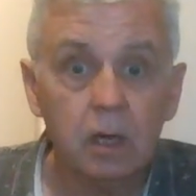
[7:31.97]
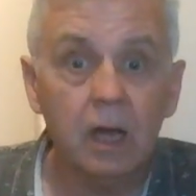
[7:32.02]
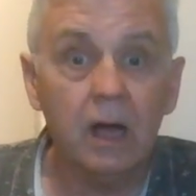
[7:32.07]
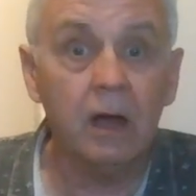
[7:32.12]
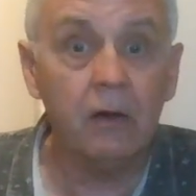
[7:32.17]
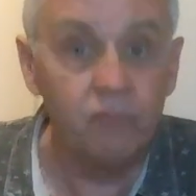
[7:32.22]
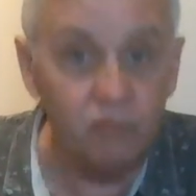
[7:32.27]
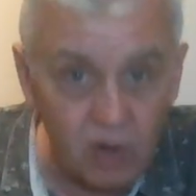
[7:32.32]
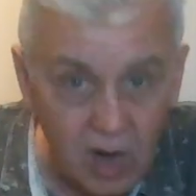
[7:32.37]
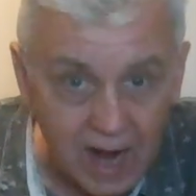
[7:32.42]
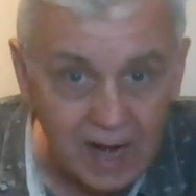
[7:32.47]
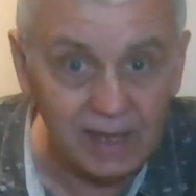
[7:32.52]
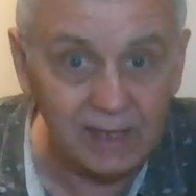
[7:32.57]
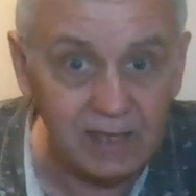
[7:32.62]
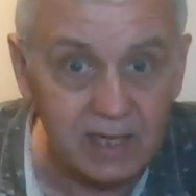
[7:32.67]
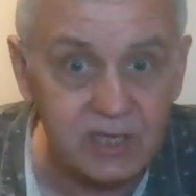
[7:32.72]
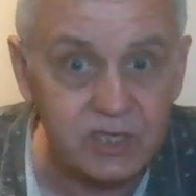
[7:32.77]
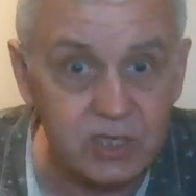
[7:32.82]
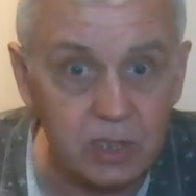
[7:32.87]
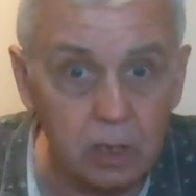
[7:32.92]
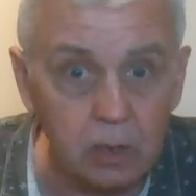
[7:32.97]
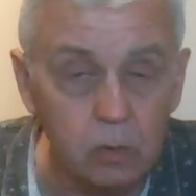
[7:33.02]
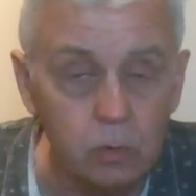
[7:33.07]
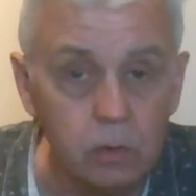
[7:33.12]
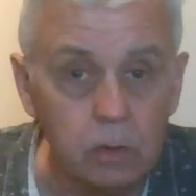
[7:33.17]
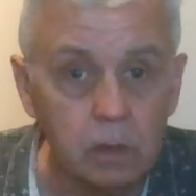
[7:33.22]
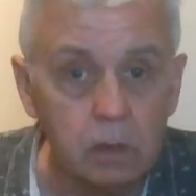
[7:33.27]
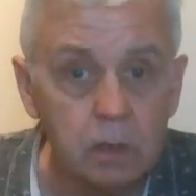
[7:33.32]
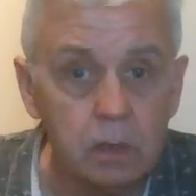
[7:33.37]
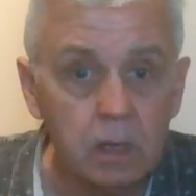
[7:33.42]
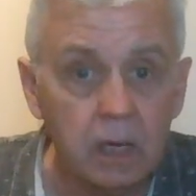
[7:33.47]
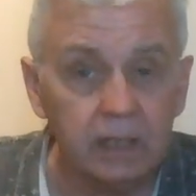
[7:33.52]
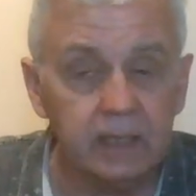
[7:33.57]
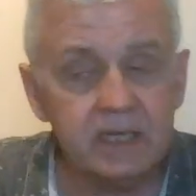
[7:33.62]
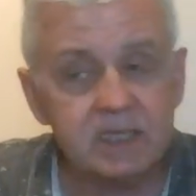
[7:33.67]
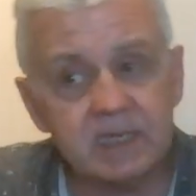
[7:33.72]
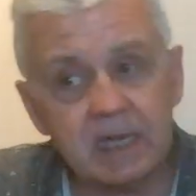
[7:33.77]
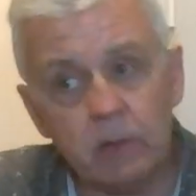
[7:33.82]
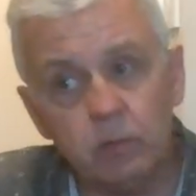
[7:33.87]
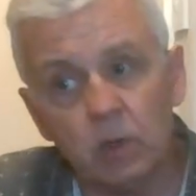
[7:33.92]
And rightly so. And he's
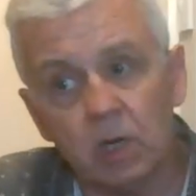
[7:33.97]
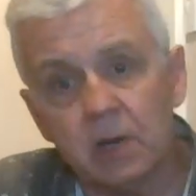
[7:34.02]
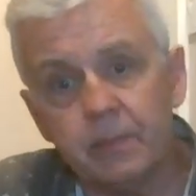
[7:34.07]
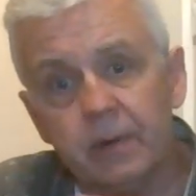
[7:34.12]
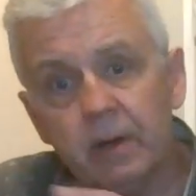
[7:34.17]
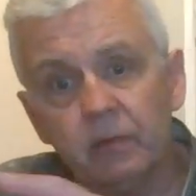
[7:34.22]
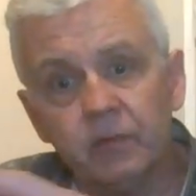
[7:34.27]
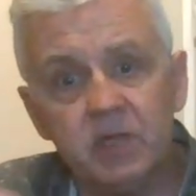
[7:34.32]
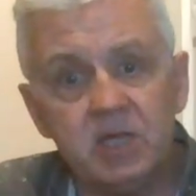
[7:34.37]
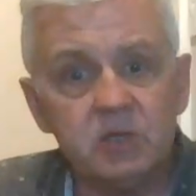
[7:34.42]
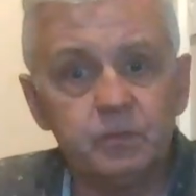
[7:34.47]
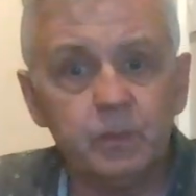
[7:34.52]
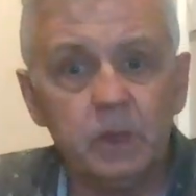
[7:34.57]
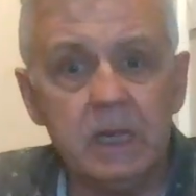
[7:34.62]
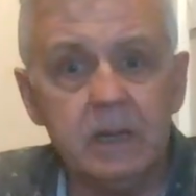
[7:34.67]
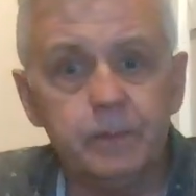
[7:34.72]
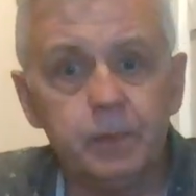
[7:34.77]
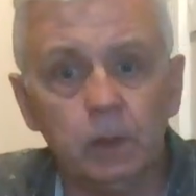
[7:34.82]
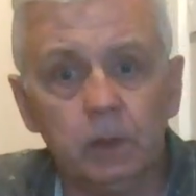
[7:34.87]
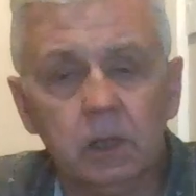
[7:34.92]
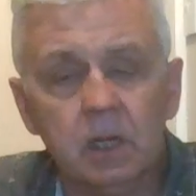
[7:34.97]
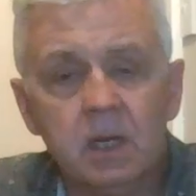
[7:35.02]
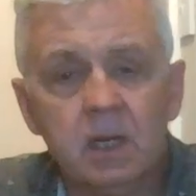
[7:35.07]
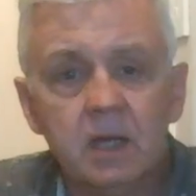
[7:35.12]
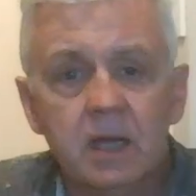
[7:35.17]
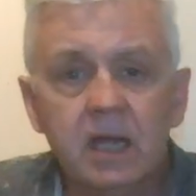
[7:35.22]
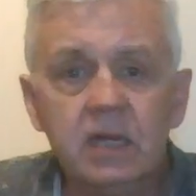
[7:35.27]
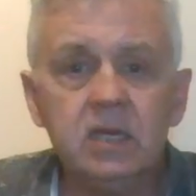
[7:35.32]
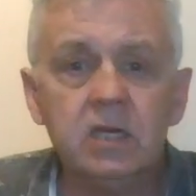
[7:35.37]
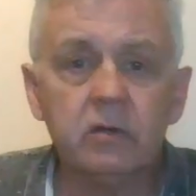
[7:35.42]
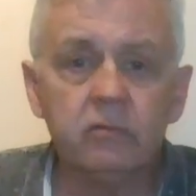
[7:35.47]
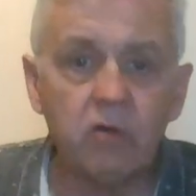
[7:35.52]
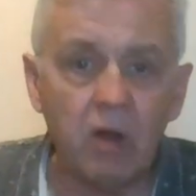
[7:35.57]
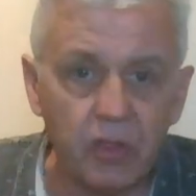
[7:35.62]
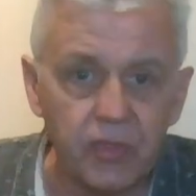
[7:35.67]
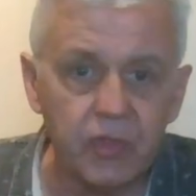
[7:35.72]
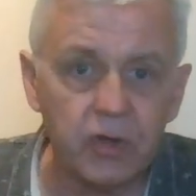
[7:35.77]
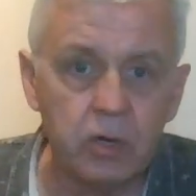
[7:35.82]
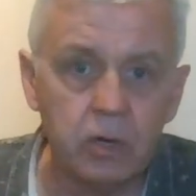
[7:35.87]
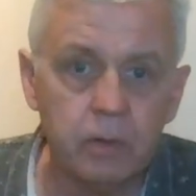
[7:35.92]
saying, what about these people in your
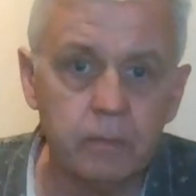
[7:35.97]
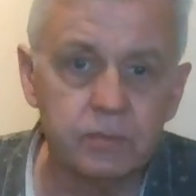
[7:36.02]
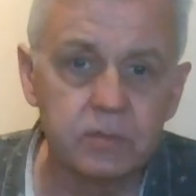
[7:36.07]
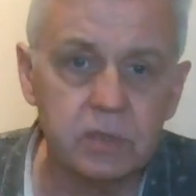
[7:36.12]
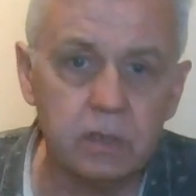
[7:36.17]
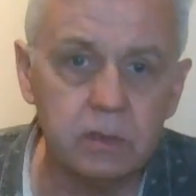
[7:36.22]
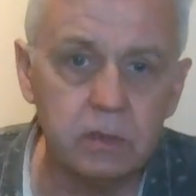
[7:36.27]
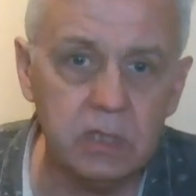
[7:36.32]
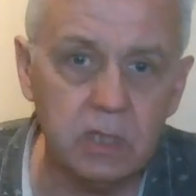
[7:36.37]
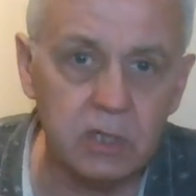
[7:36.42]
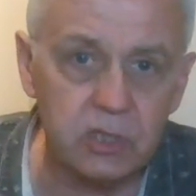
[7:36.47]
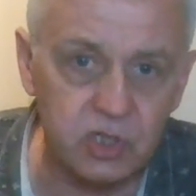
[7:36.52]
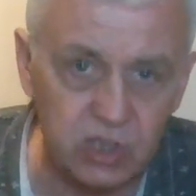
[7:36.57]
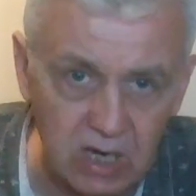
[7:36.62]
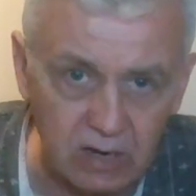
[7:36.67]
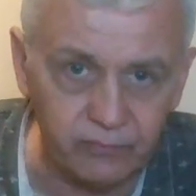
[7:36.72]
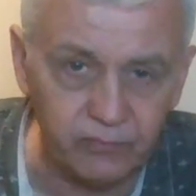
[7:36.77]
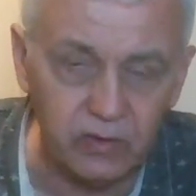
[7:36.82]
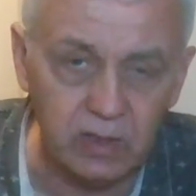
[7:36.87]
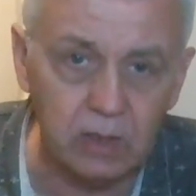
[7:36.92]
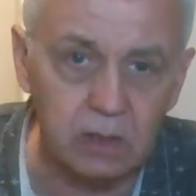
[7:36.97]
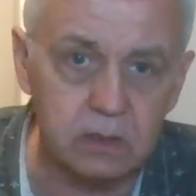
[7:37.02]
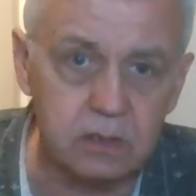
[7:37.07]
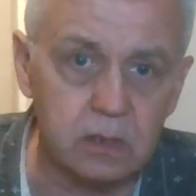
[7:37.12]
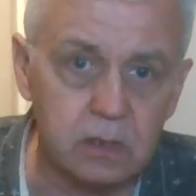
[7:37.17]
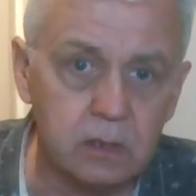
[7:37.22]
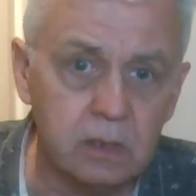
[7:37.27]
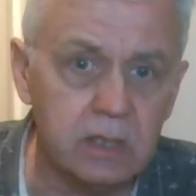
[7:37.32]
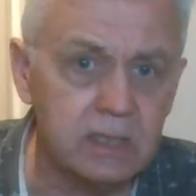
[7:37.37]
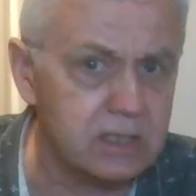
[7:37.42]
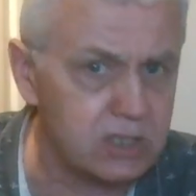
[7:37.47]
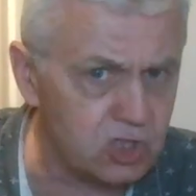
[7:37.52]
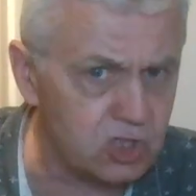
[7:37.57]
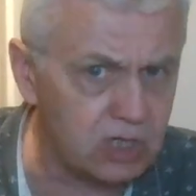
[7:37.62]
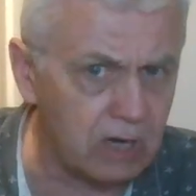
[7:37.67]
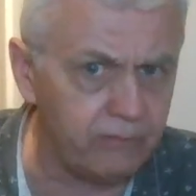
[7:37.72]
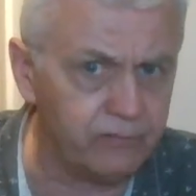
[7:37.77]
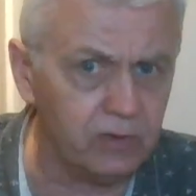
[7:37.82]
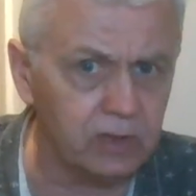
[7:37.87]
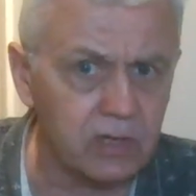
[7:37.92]
Rotherhams and your Sheffields and, is it
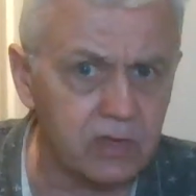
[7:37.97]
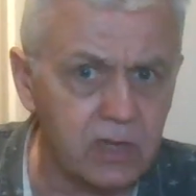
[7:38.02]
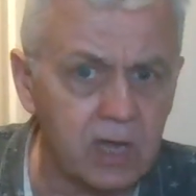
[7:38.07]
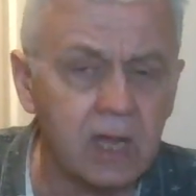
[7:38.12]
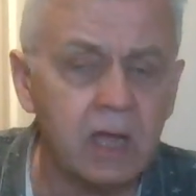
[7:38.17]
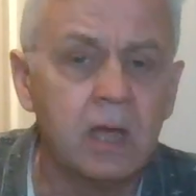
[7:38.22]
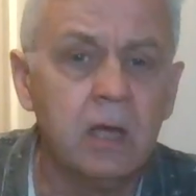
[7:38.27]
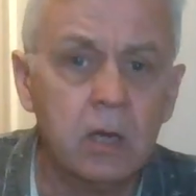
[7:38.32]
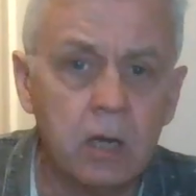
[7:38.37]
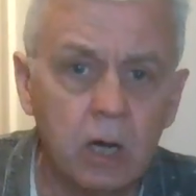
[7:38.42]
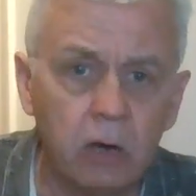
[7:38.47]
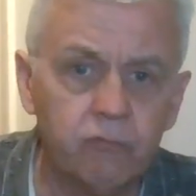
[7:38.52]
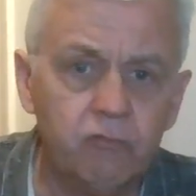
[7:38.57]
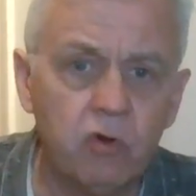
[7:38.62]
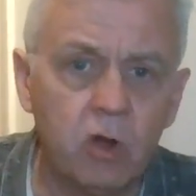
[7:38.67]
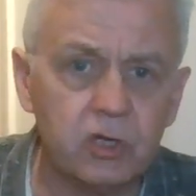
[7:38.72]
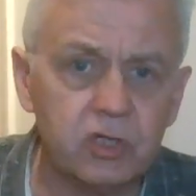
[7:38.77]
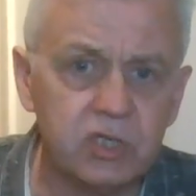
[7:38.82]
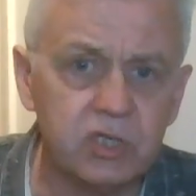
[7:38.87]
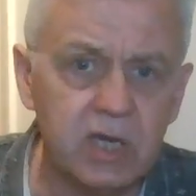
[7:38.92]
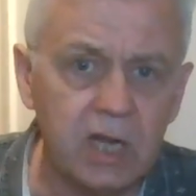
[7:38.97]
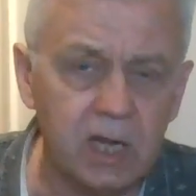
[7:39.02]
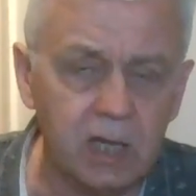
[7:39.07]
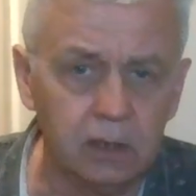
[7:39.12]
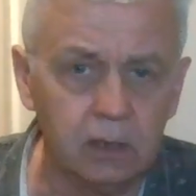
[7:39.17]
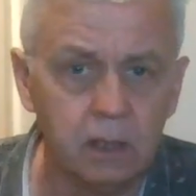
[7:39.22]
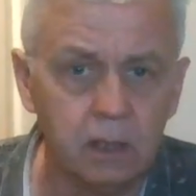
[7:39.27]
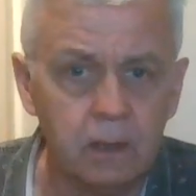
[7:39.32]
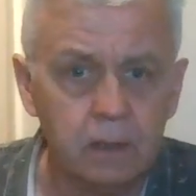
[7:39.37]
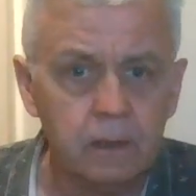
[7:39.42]
Sheffield, I think, and Rochdale?